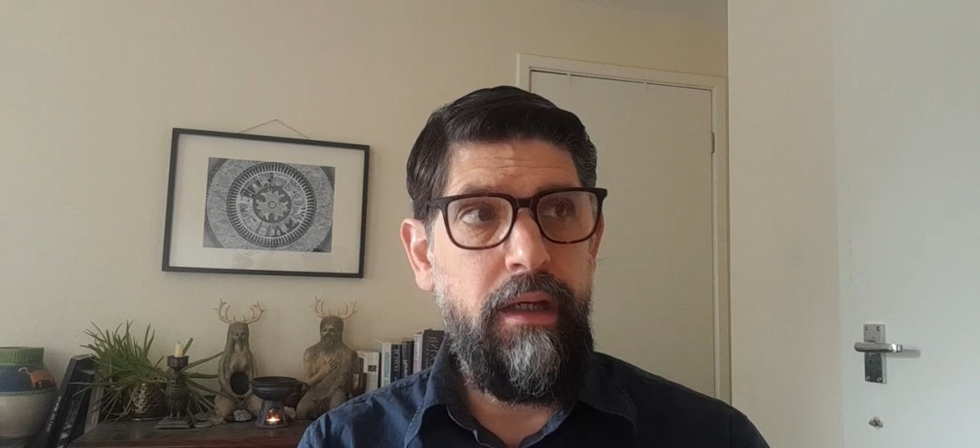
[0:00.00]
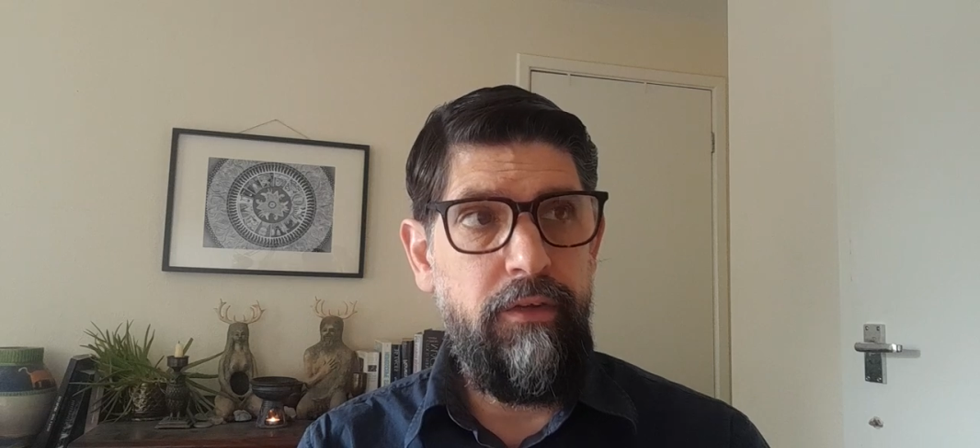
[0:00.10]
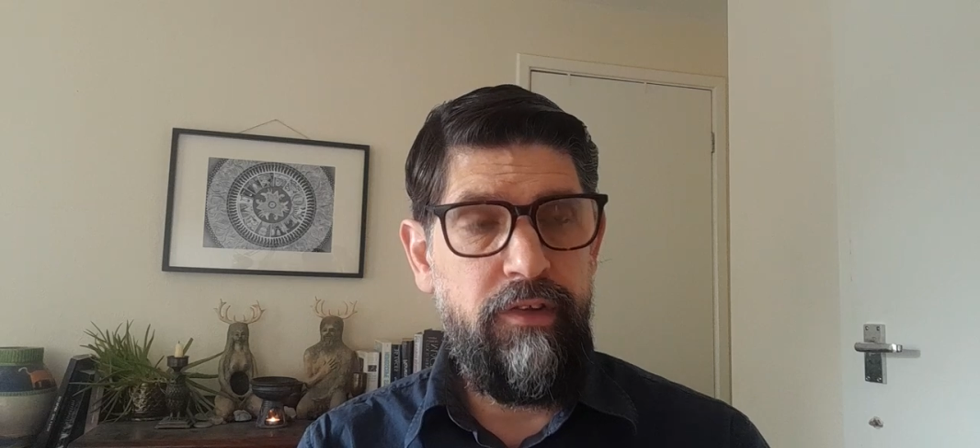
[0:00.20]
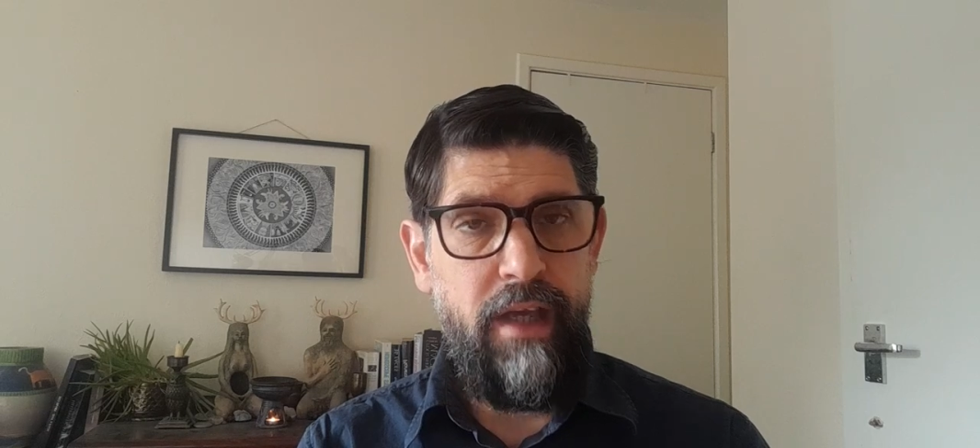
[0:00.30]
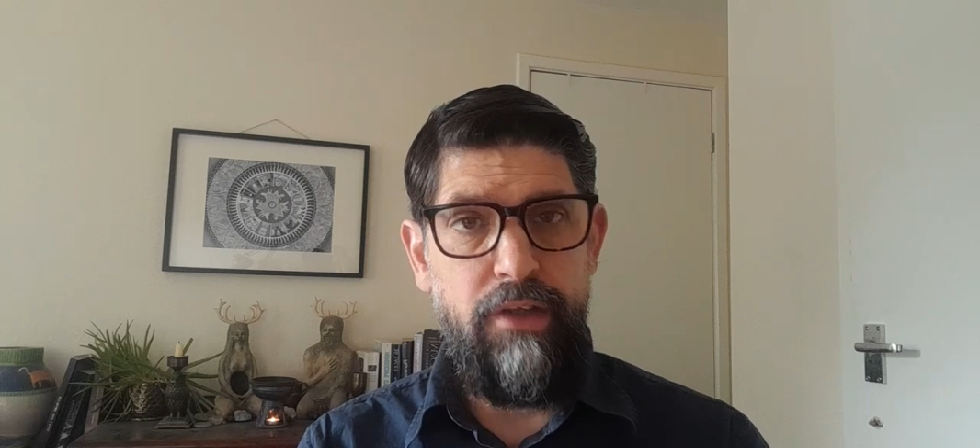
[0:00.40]

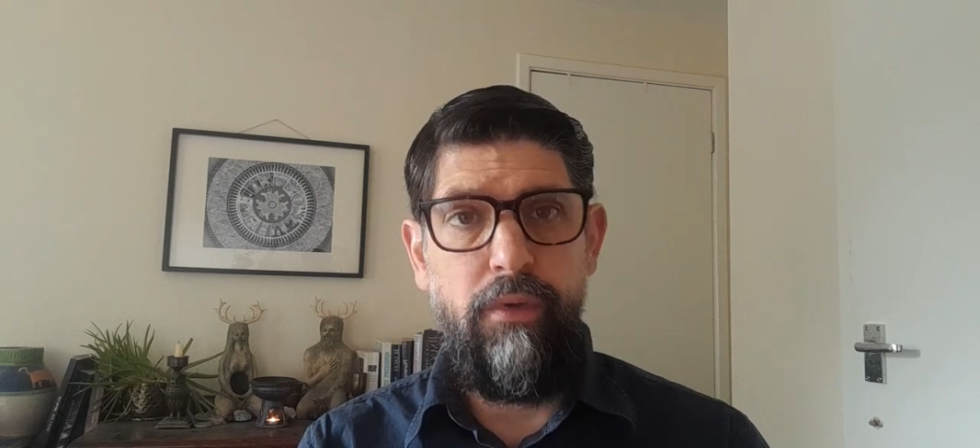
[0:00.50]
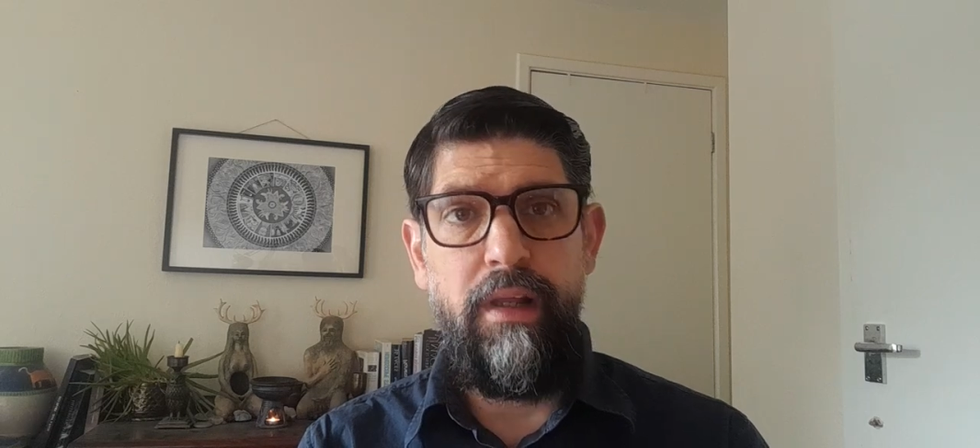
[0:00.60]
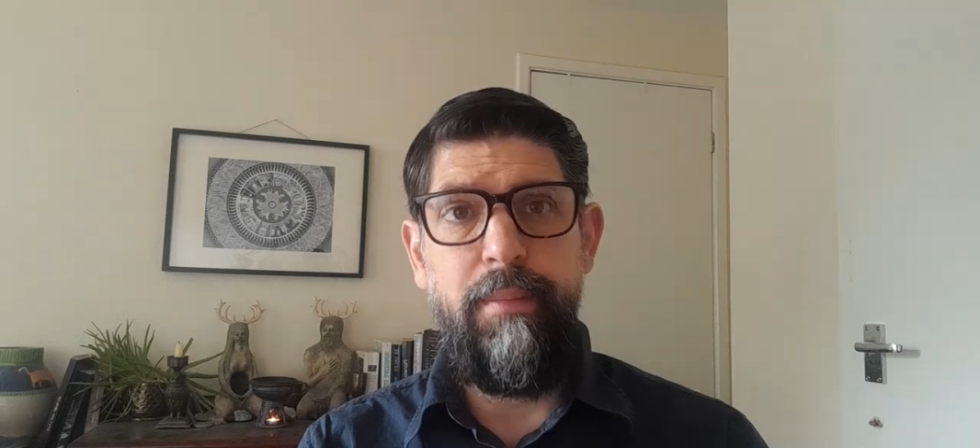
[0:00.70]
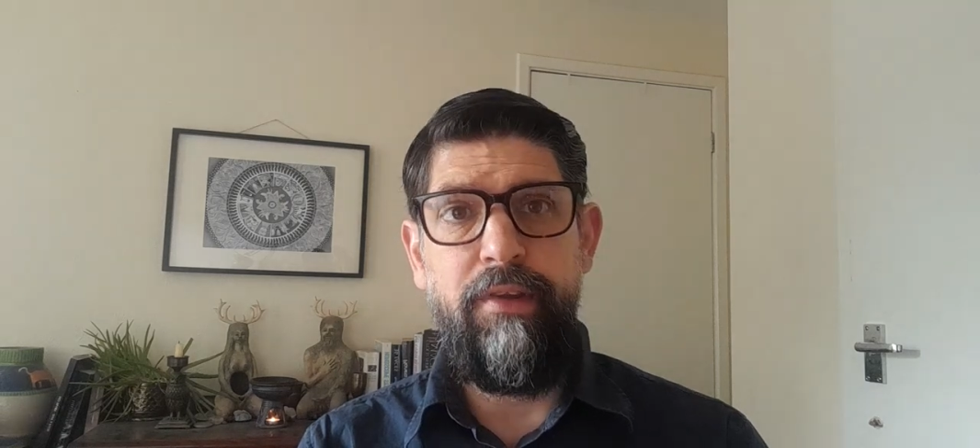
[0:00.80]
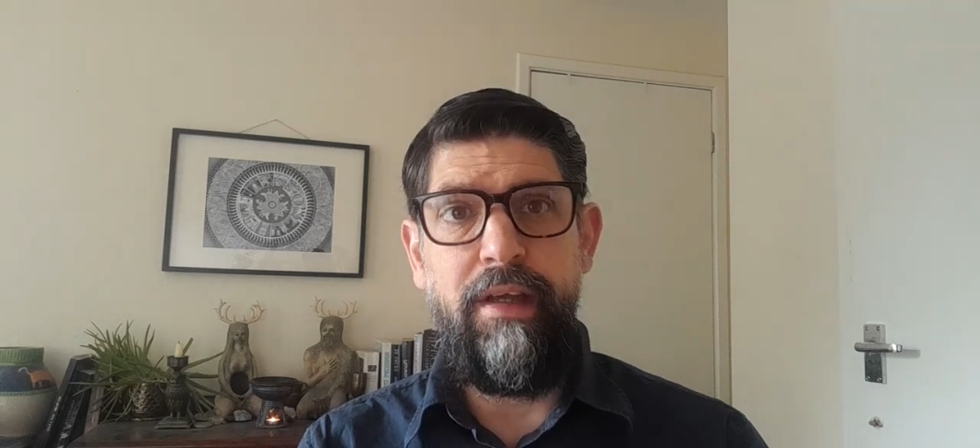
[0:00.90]
Setting your
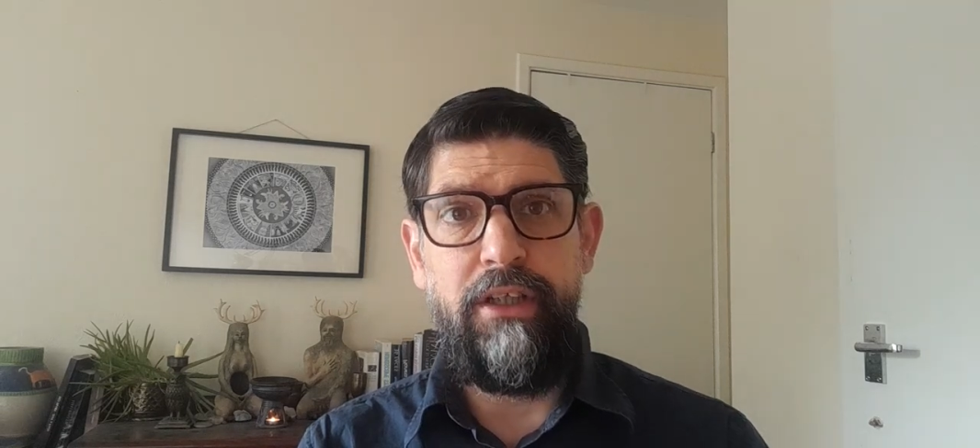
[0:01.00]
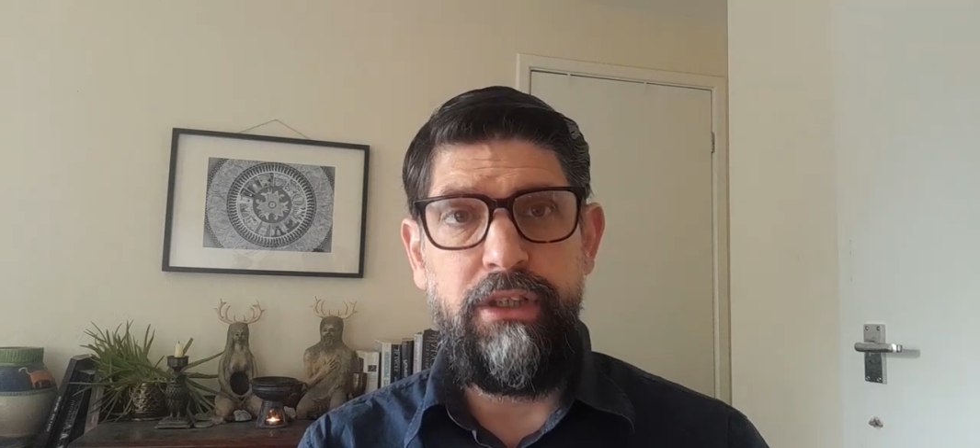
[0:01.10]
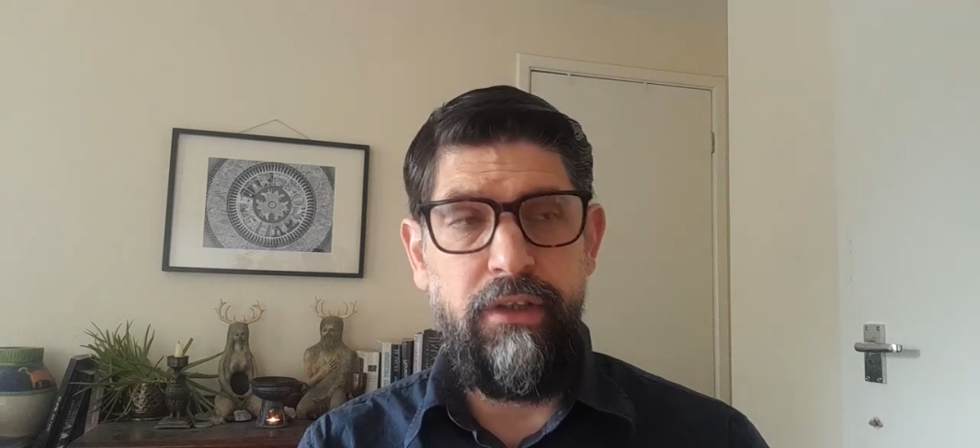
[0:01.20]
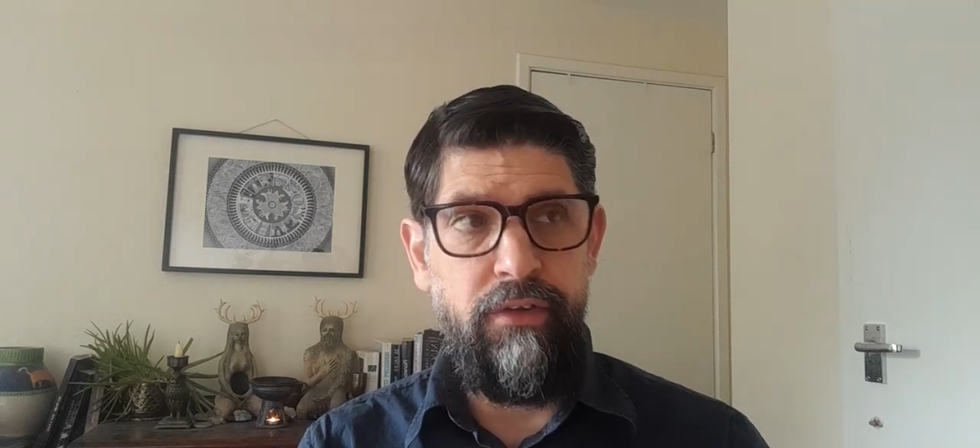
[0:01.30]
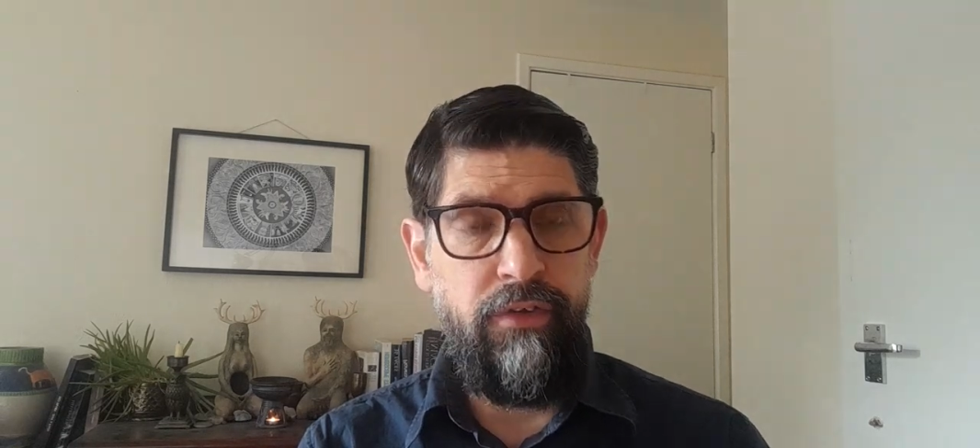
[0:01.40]

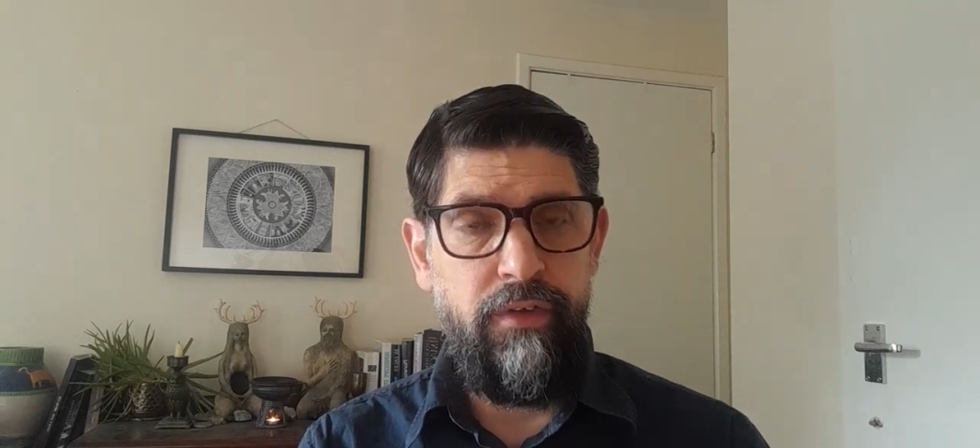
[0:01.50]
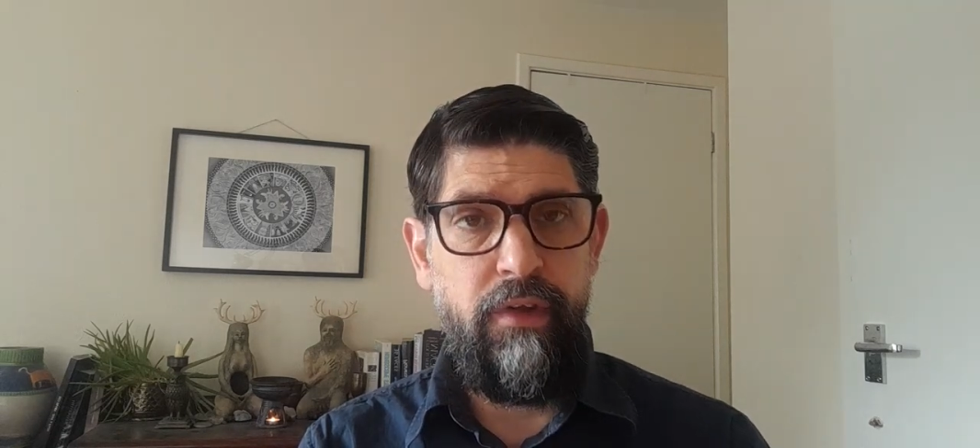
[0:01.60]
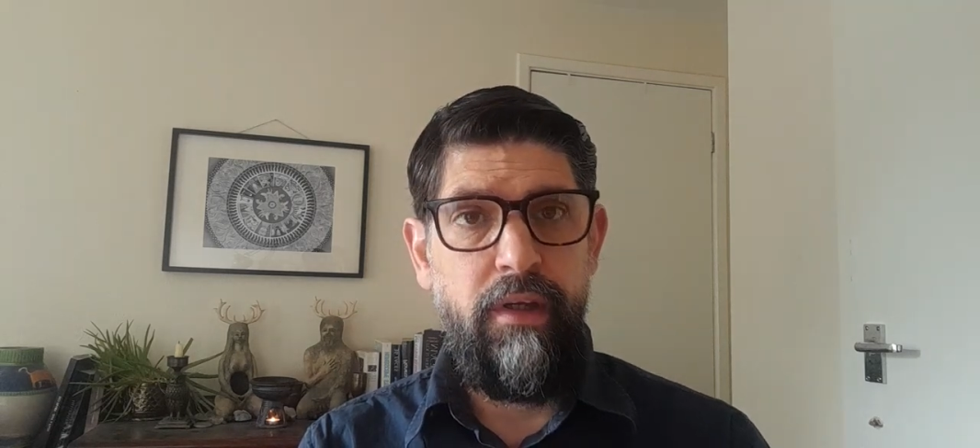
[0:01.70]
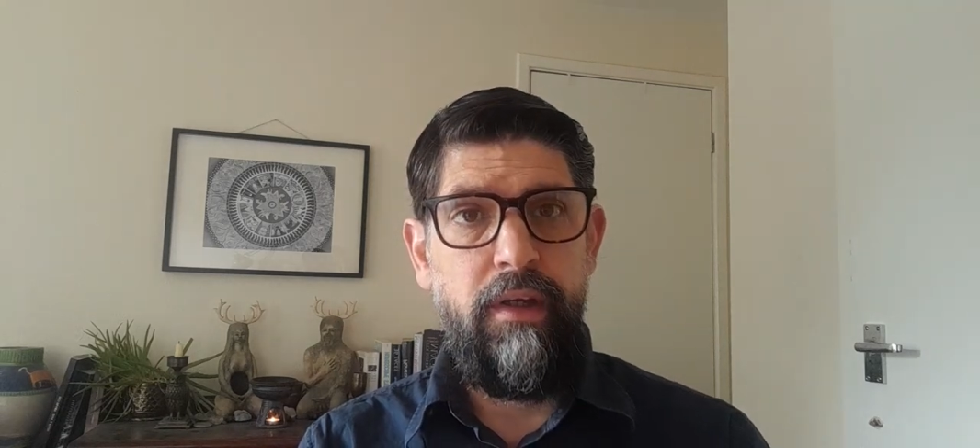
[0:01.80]
limitations.